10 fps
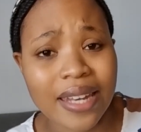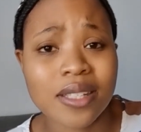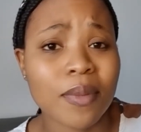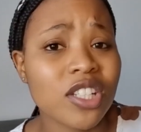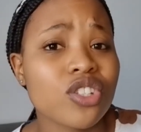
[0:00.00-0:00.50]
As
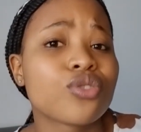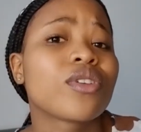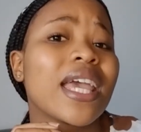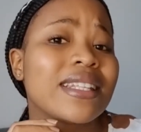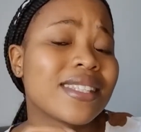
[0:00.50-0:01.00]
much as you
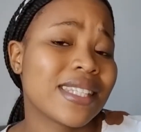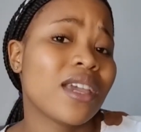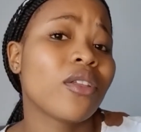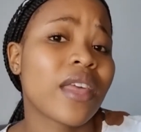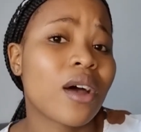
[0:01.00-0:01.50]
can see
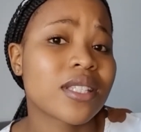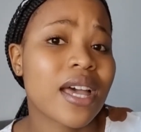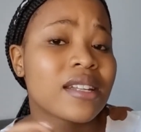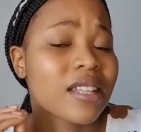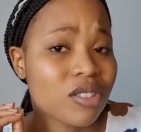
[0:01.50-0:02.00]
on the
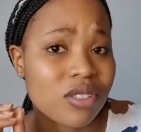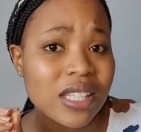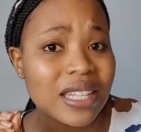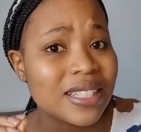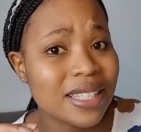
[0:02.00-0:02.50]
outside that your
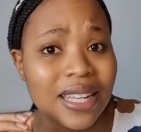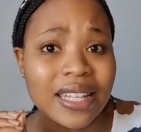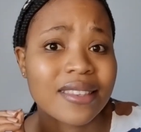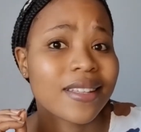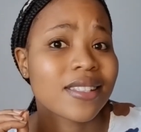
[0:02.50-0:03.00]
skin is
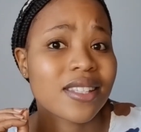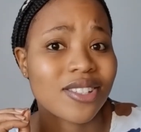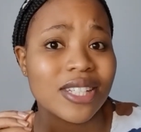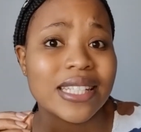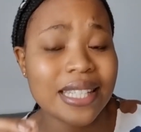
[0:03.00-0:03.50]
healing, the
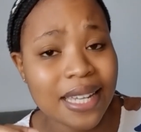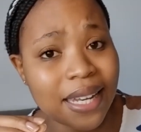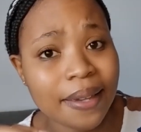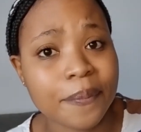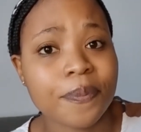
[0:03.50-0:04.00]
incision is
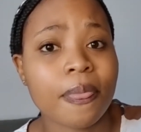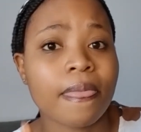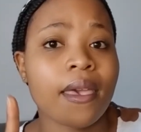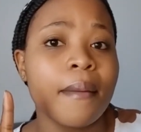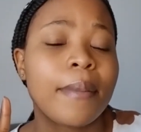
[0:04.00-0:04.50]
healing,
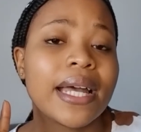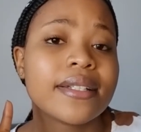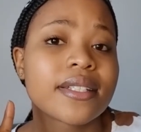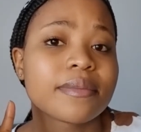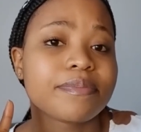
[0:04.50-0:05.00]

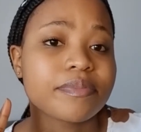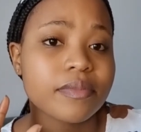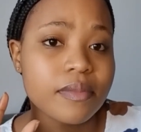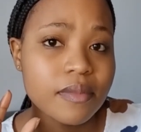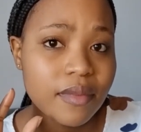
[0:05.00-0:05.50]
but
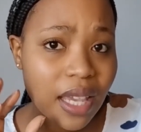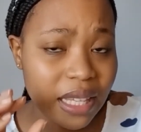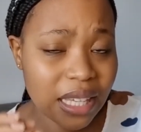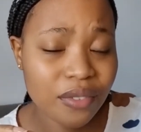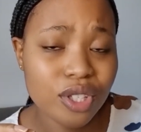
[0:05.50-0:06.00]

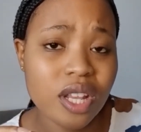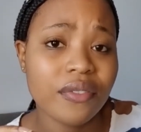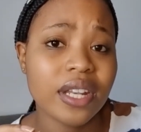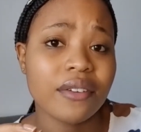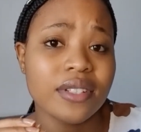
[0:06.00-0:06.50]
give yourself
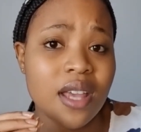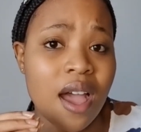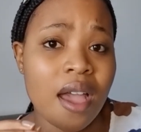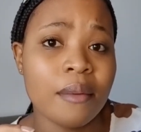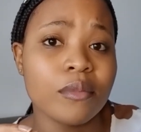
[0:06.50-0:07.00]
enough
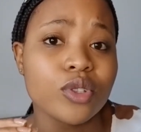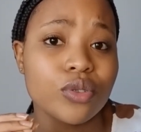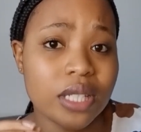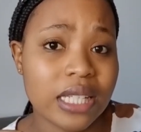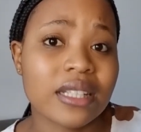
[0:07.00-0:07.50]
time to
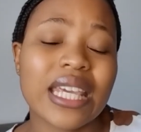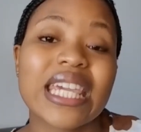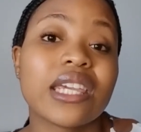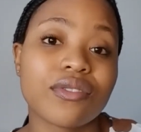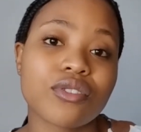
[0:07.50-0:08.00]
heal
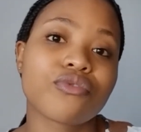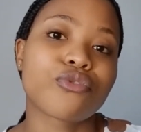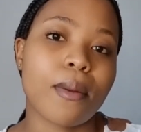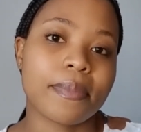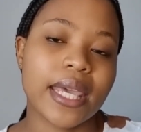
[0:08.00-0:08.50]
even
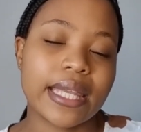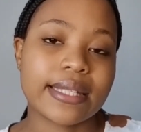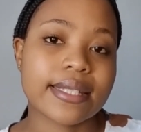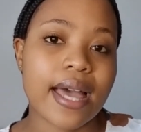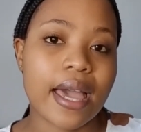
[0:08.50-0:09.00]
from the
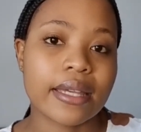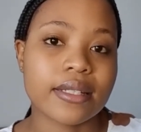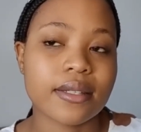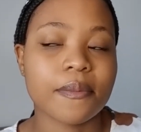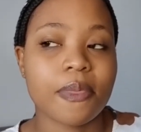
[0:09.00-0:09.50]
inside,